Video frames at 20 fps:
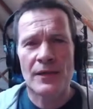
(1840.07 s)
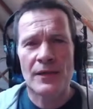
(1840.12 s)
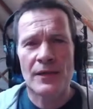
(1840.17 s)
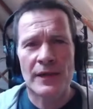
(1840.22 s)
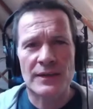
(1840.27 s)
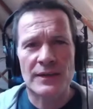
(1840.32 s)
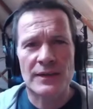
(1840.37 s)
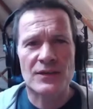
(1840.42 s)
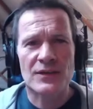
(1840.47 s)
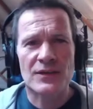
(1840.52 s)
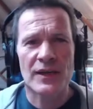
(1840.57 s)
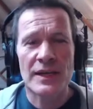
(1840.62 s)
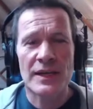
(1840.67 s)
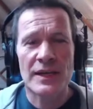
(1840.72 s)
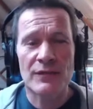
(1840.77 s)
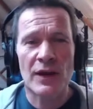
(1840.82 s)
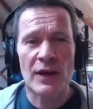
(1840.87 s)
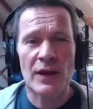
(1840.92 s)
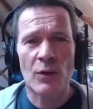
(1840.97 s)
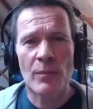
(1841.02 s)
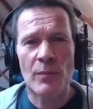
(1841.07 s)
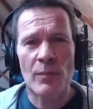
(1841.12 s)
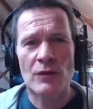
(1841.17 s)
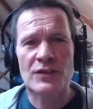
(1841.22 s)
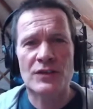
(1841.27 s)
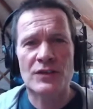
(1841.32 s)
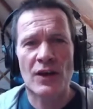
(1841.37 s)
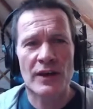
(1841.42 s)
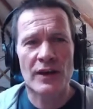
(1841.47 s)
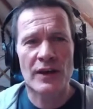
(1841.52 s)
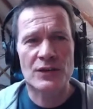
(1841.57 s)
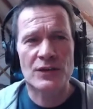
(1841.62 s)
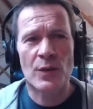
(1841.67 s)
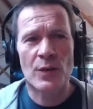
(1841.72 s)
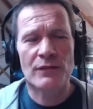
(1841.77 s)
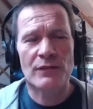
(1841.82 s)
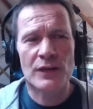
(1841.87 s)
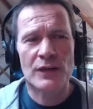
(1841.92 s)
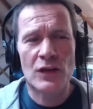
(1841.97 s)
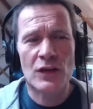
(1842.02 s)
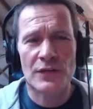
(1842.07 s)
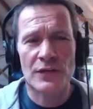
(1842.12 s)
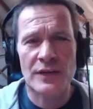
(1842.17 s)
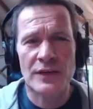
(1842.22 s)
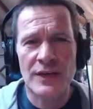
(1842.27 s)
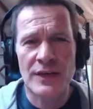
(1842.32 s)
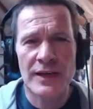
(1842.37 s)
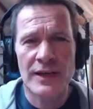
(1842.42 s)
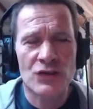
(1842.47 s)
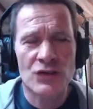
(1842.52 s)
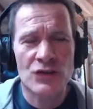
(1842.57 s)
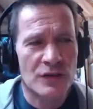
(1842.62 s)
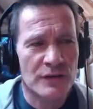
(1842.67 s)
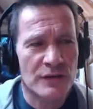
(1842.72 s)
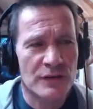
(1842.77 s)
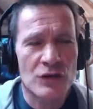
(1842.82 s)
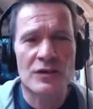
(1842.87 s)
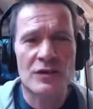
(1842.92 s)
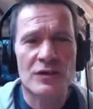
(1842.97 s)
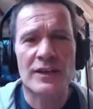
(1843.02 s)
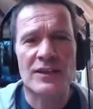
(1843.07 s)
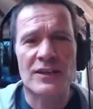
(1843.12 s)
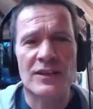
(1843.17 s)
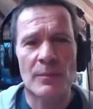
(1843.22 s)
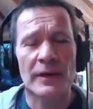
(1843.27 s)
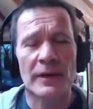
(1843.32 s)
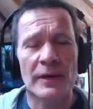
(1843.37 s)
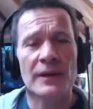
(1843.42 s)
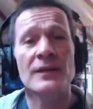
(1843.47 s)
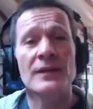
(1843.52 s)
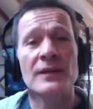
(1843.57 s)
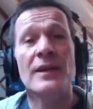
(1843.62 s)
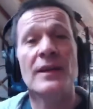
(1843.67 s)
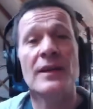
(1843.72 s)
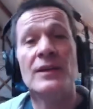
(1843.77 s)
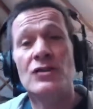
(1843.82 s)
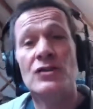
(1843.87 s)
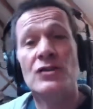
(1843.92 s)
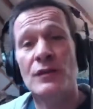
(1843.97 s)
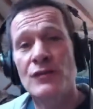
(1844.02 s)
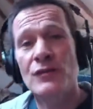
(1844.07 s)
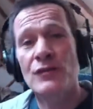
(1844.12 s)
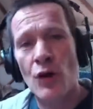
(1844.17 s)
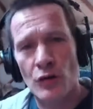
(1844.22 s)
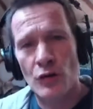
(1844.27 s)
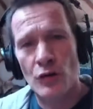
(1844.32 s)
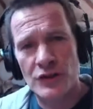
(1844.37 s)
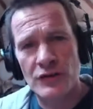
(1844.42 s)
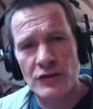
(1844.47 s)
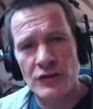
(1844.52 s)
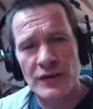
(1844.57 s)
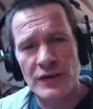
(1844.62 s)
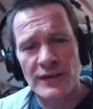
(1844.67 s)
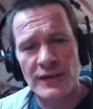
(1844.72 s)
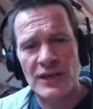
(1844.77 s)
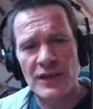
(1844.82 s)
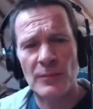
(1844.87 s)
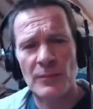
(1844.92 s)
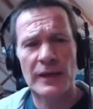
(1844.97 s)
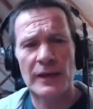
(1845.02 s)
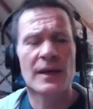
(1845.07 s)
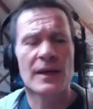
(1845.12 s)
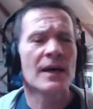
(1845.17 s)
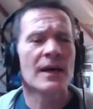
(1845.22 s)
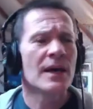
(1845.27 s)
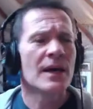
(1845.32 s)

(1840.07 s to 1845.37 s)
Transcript: things evenly on both sides, we have to look at the dangers of using something and the dangers of not using something.